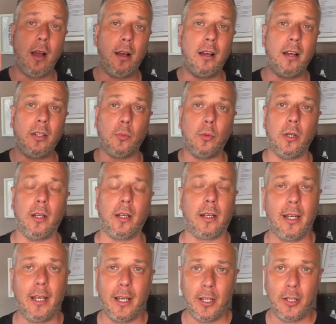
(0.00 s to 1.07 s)
hard work
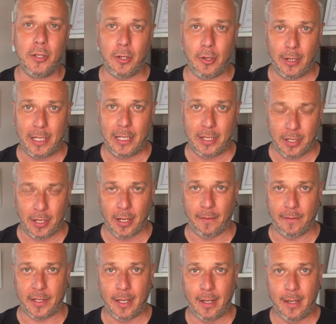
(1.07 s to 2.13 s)
truly
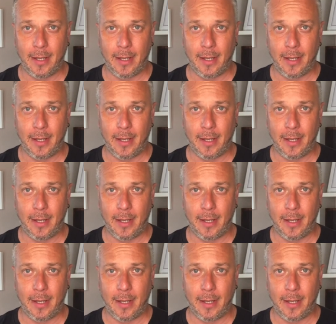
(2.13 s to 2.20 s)
deserves.